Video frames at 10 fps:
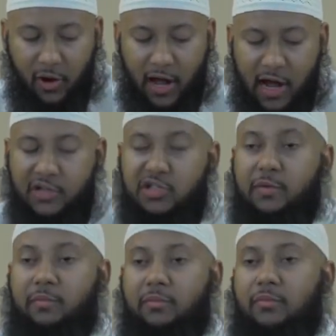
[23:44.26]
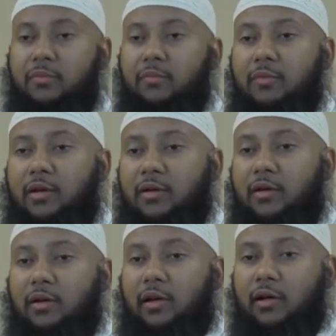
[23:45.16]
When Asim,
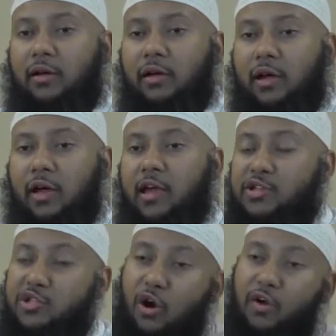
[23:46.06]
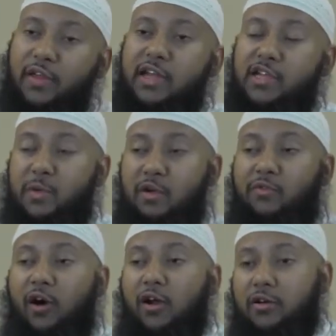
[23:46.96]
he saw that he's
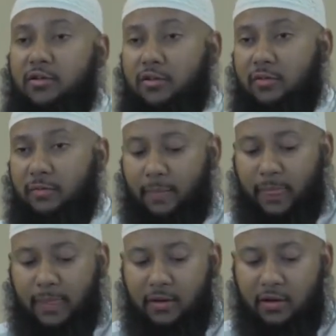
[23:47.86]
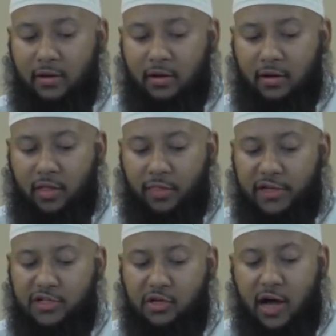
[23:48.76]
being followed,
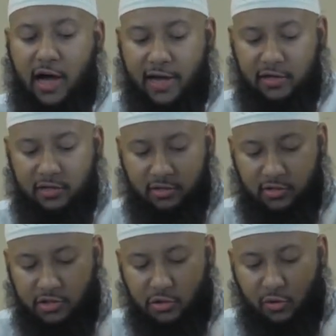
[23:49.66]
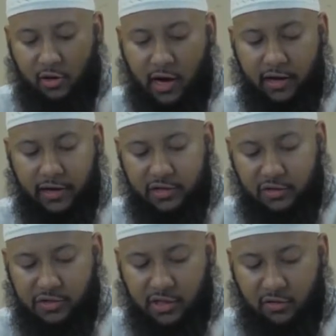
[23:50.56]
they tried to run and
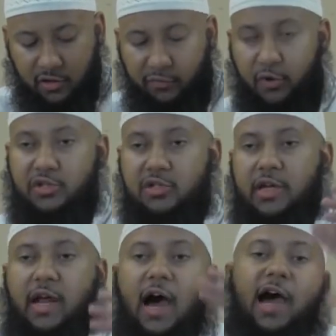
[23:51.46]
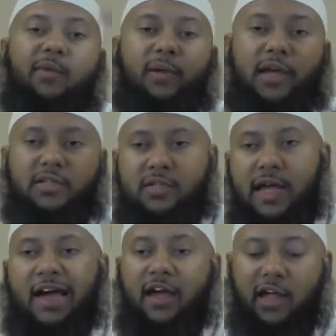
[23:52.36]
to seek refuge in a high place,
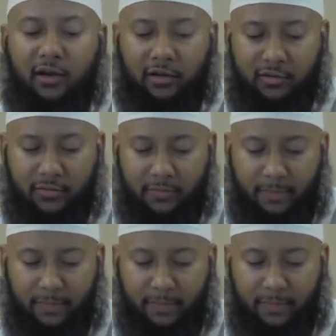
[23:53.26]
like a hill.